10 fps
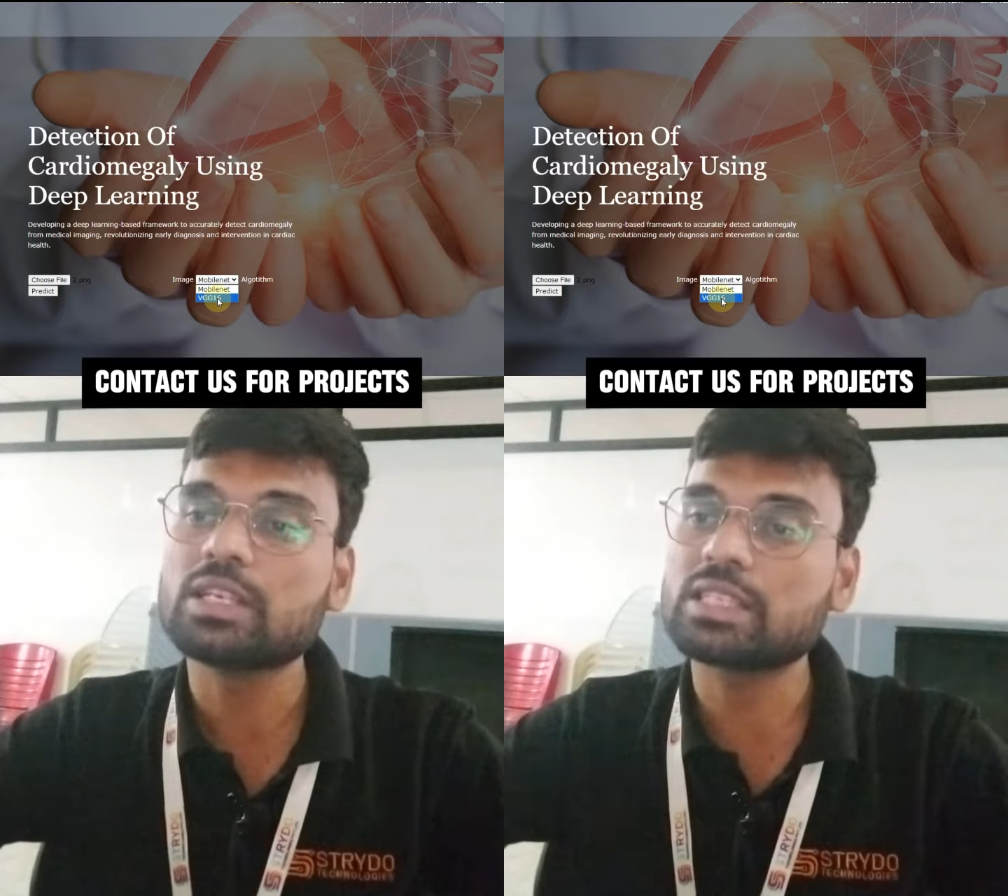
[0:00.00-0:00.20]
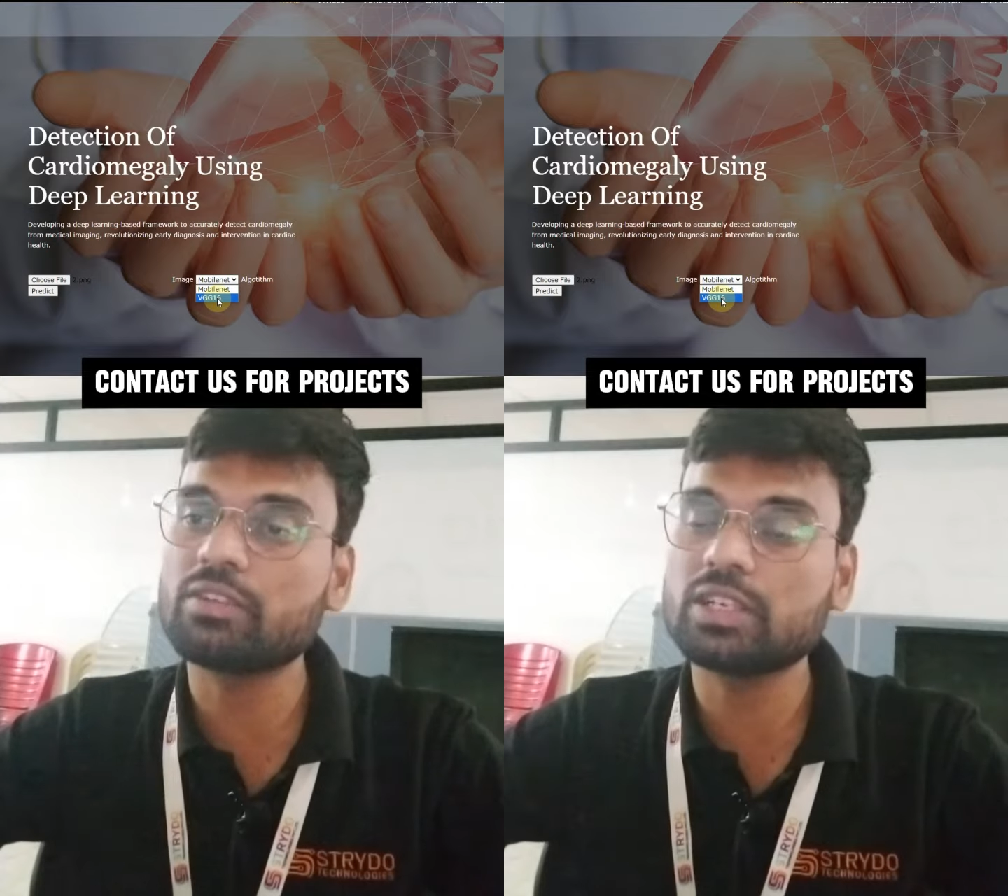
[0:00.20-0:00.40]

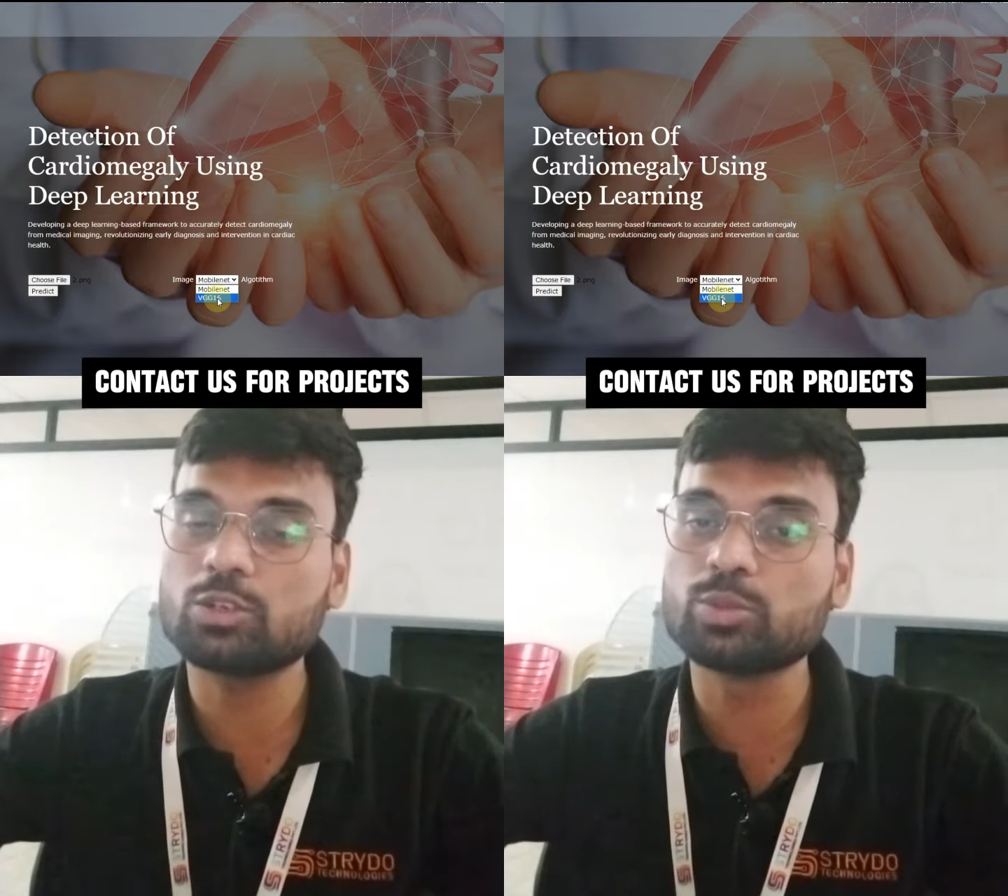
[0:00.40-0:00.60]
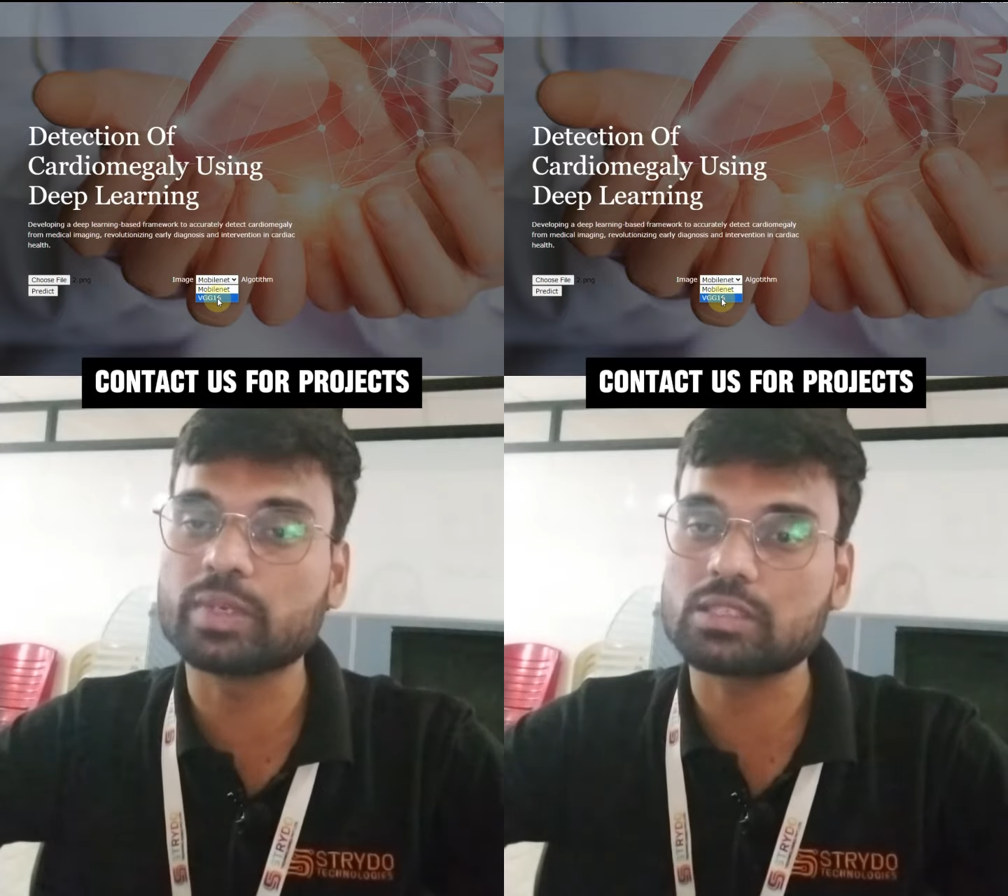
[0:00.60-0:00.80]

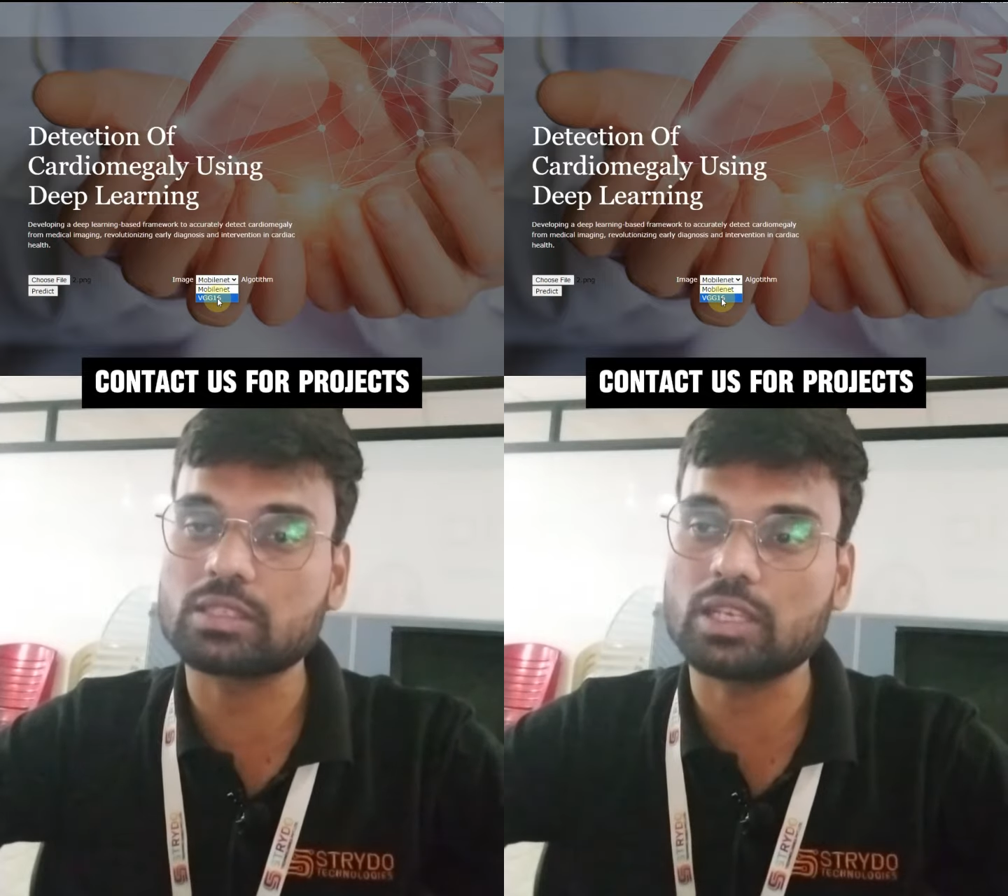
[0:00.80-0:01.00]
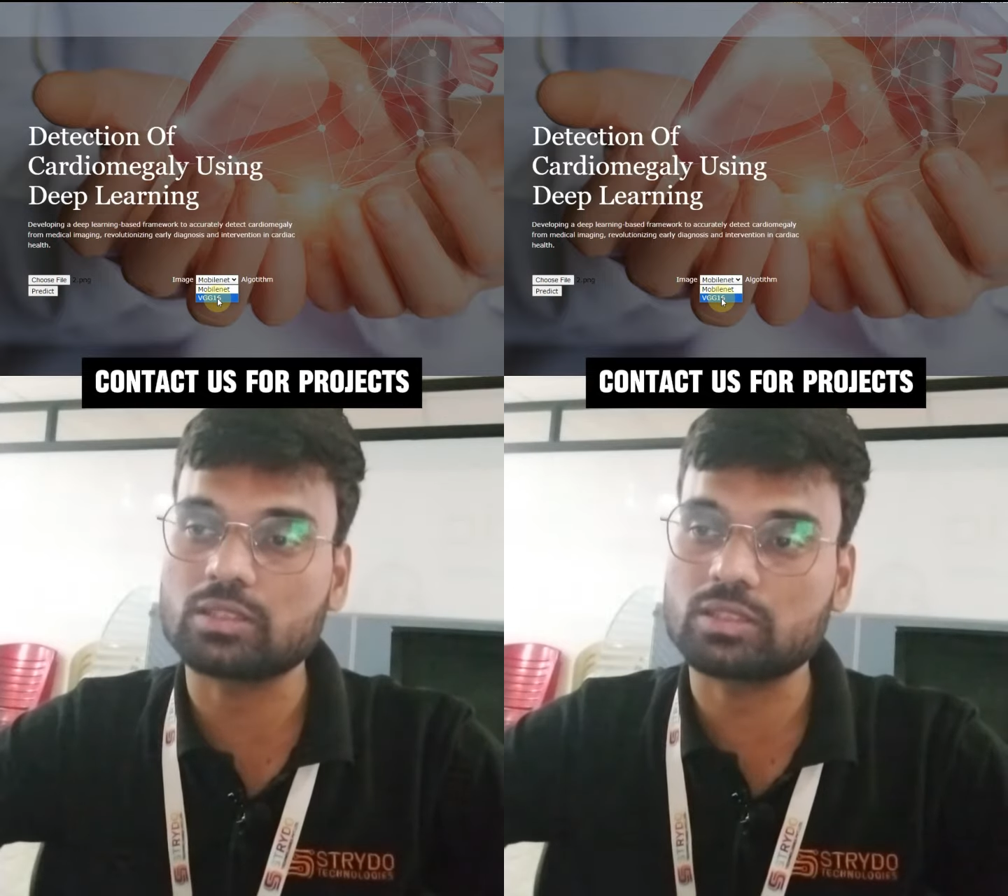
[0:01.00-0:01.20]

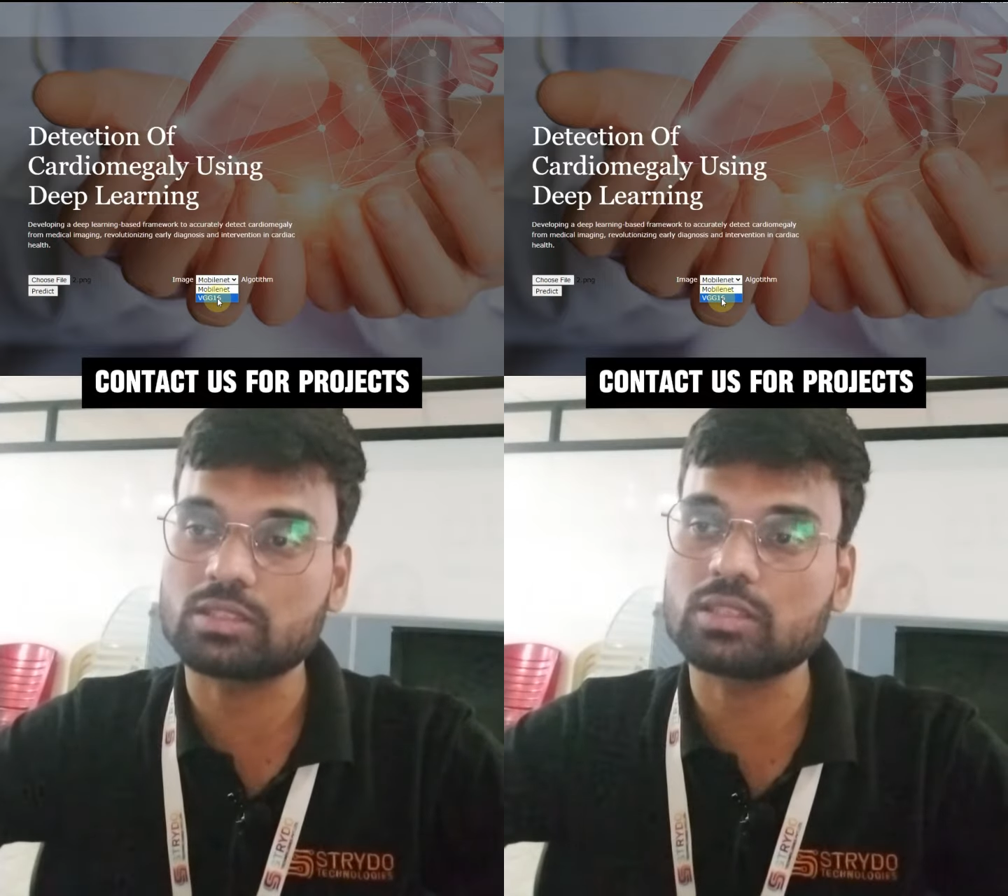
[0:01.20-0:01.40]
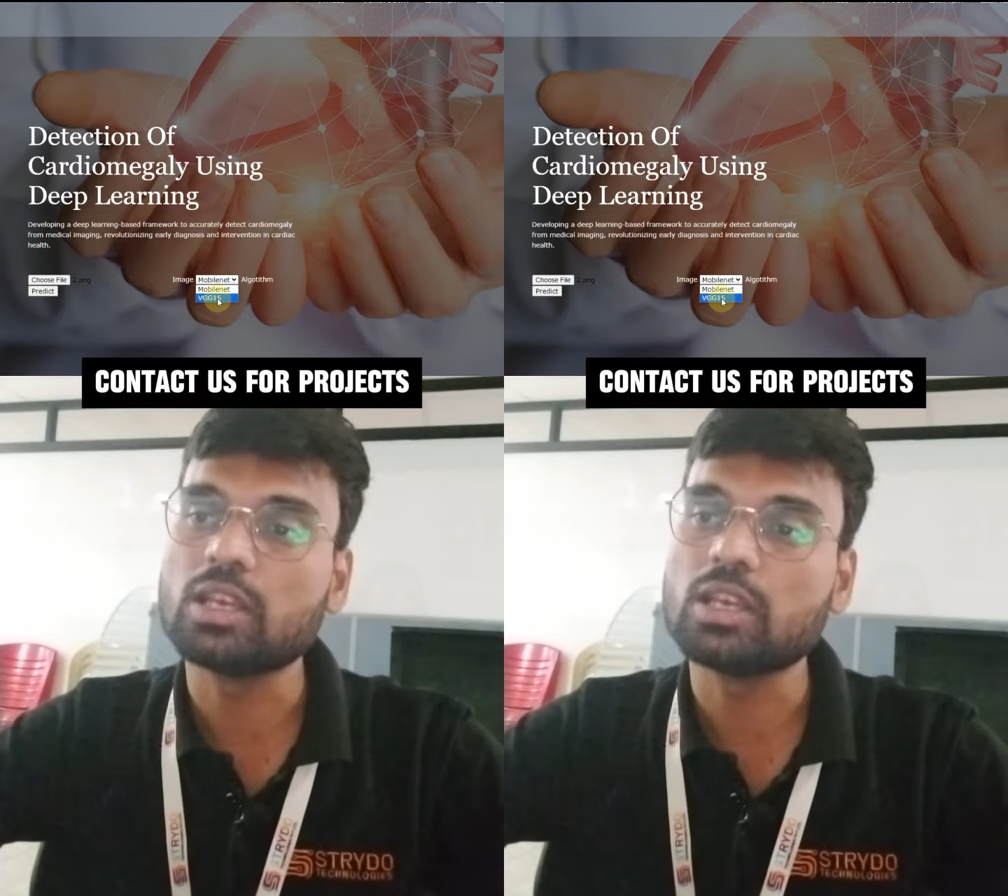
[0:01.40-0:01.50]
72% accuracy.